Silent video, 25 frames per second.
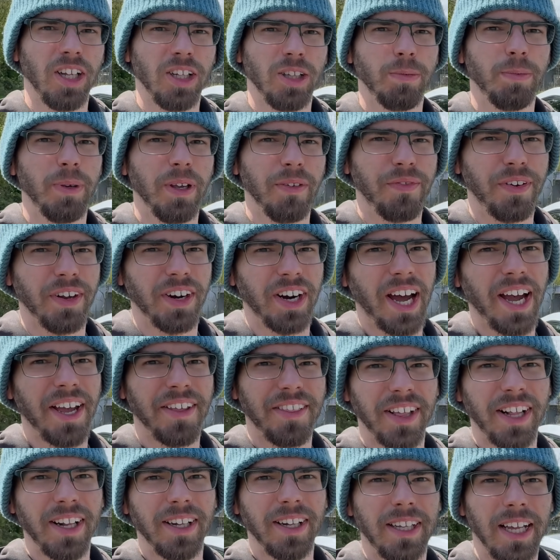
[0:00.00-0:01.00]
To be fair,
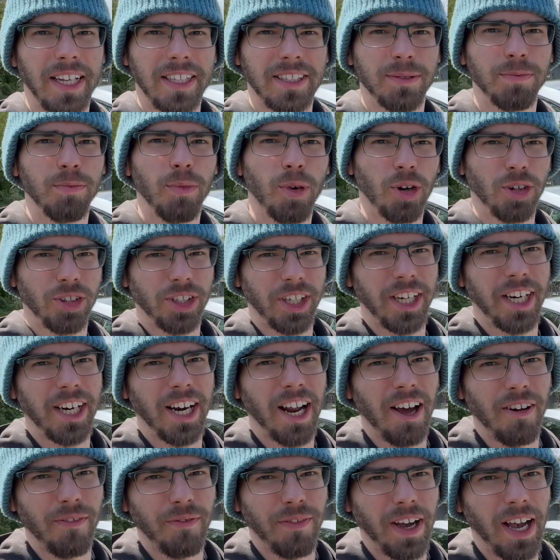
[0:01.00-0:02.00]
I think that's more than
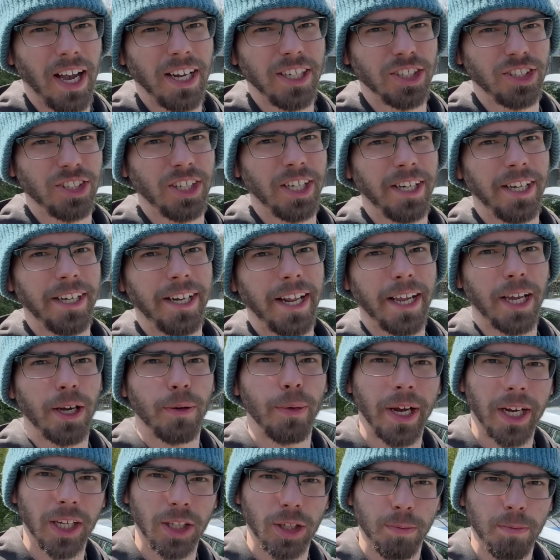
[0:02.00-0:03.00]
enough. I just needed a
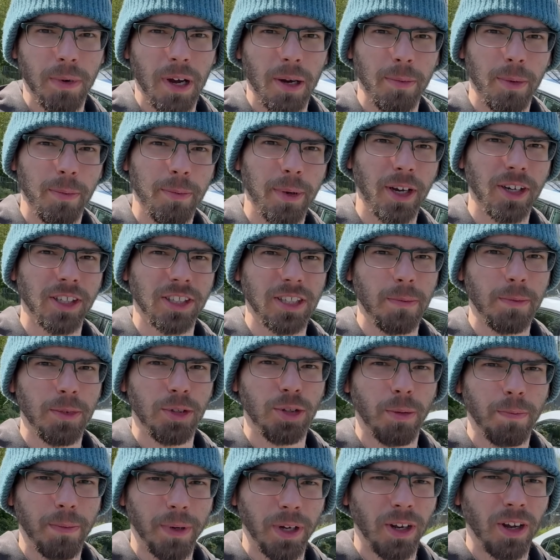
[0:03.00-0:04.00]
quick top up because I'm
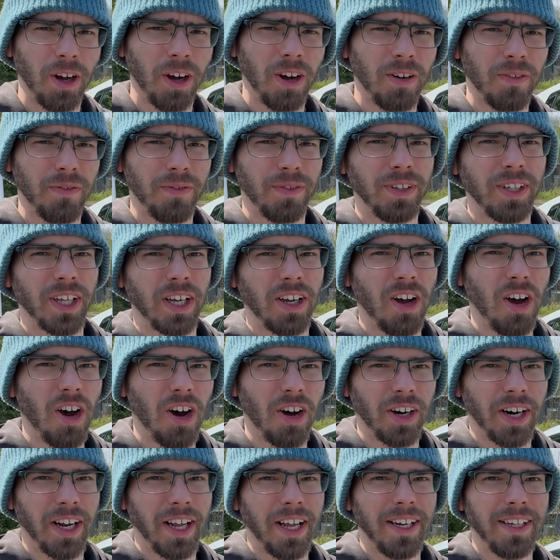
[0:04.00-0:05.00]
dropping off the
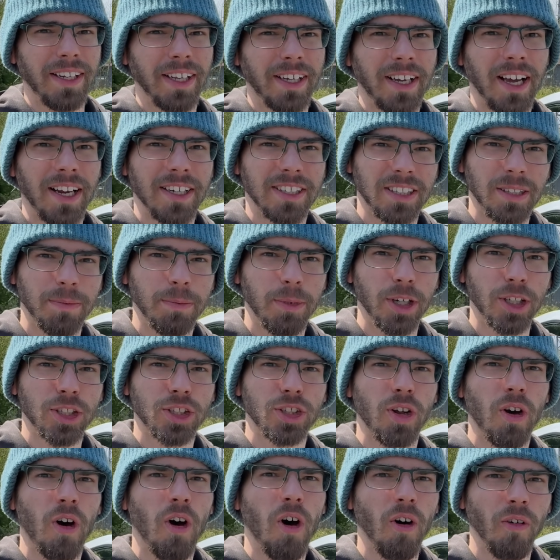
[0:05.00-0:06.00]
car at the
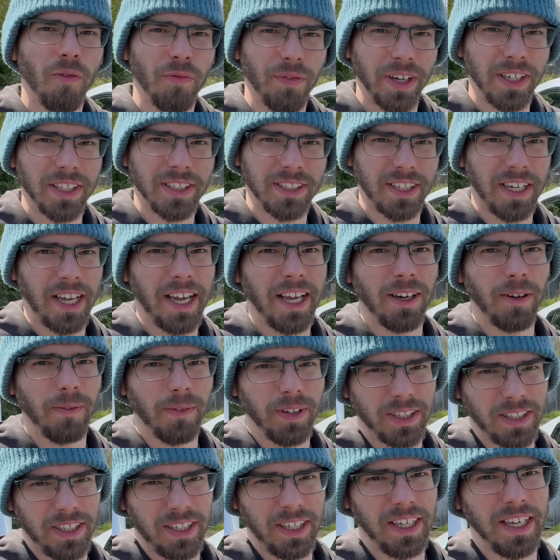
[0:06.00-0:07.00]
customer's office and
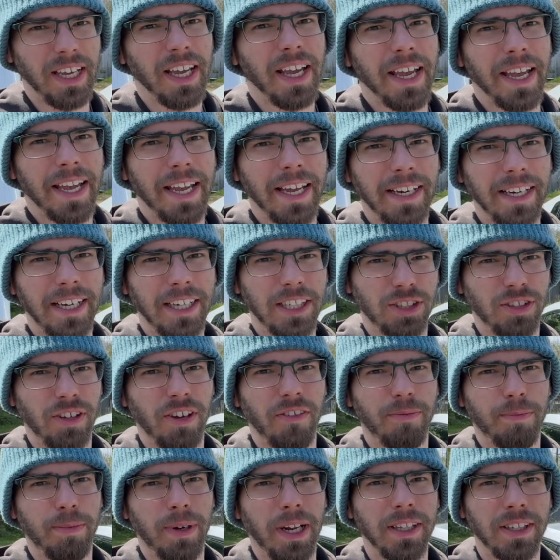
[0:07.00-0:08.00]
obviously he needs to
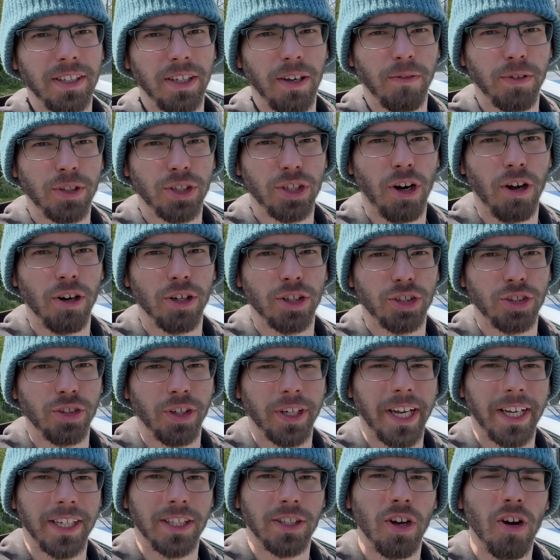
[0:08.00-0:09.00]
have plenty of charge to
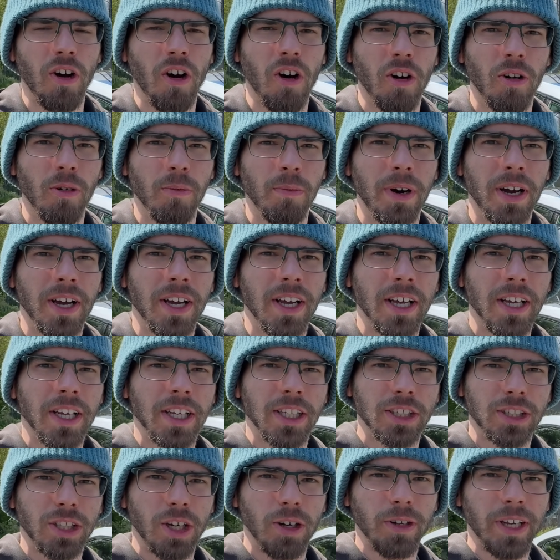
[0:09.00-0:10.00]
get home.
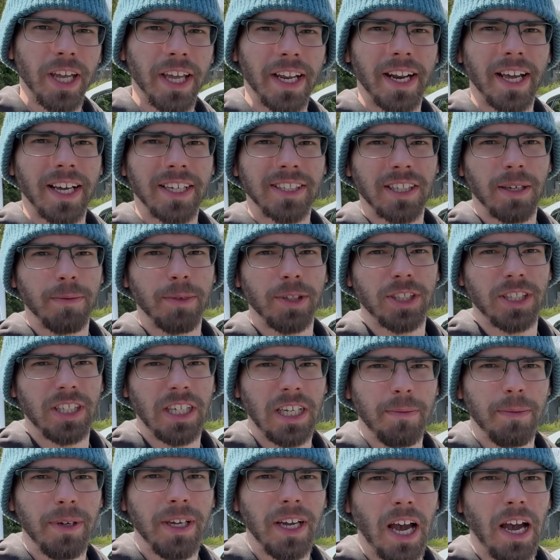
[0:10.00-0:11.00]
So yeah, next time you
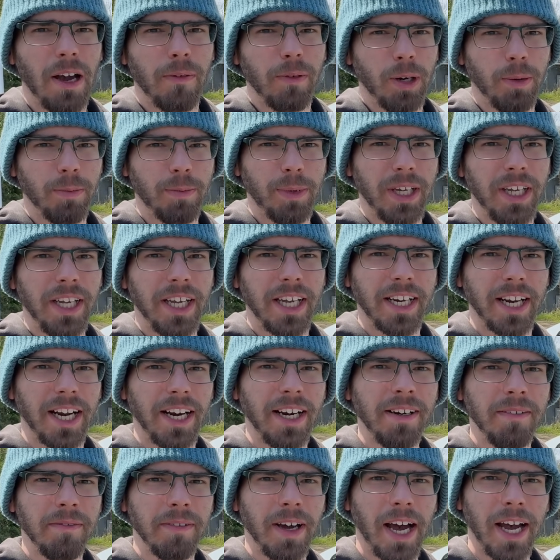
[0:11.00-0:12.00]
see me, I will be in
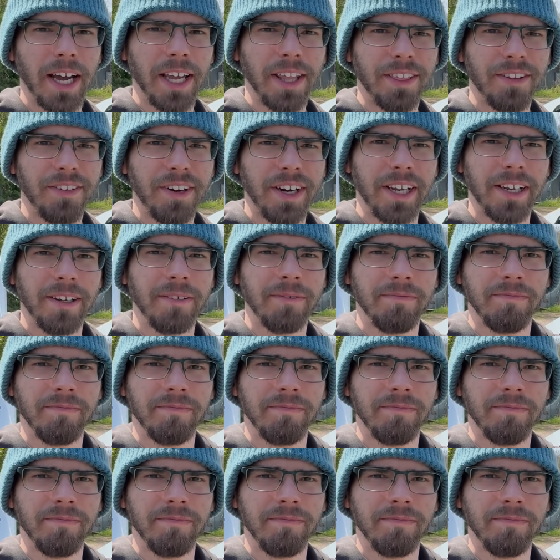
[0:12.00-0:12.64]
an i3.